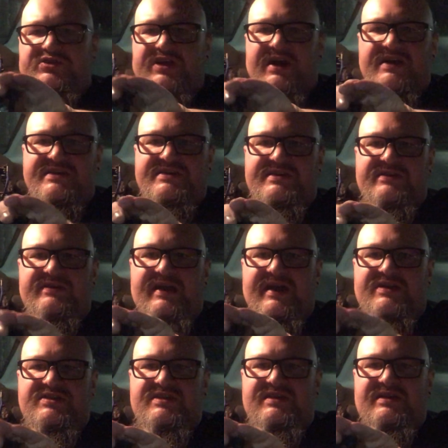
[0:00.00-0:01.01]
shocks here
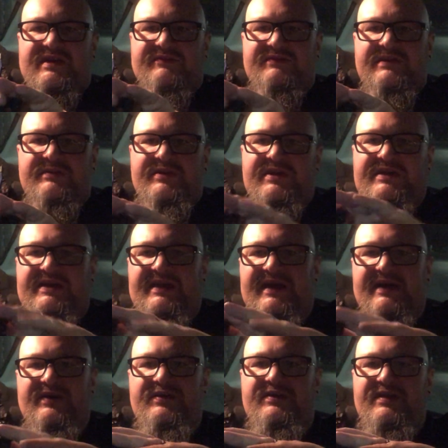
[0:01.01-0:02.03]
actually that I've limited
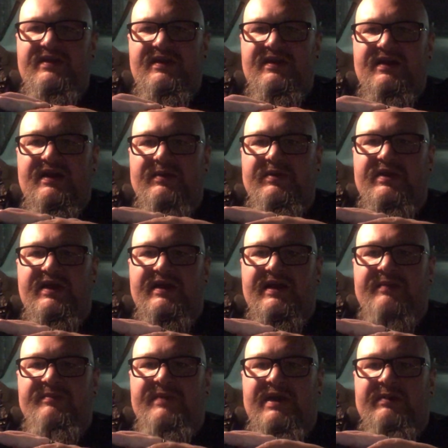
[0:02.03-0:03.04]
down. I mean, I
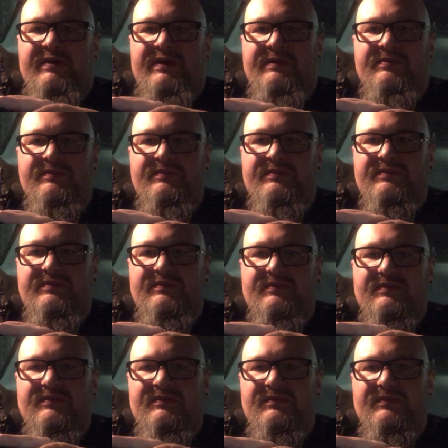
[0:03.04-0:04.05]
got maybe
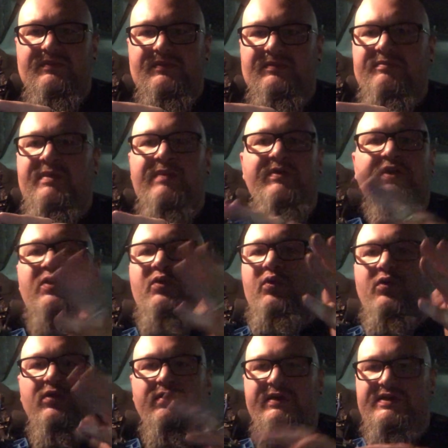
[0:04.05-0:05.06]
a
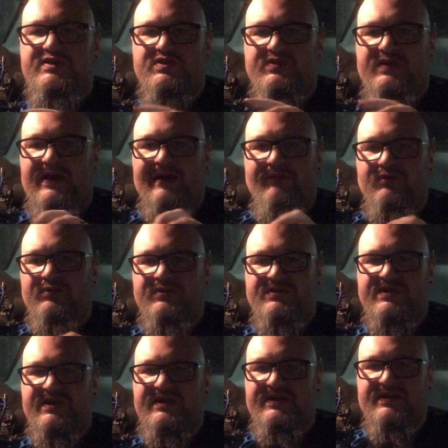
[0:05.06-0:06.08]
quarter inch of travel,
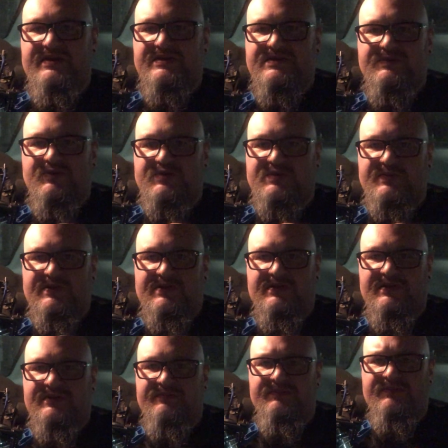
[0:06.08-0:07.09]
which I think is supposed to be
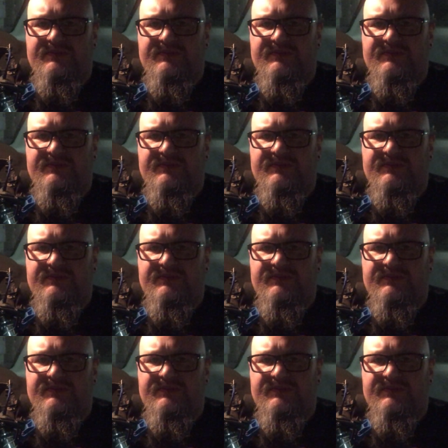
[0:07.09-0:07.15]
the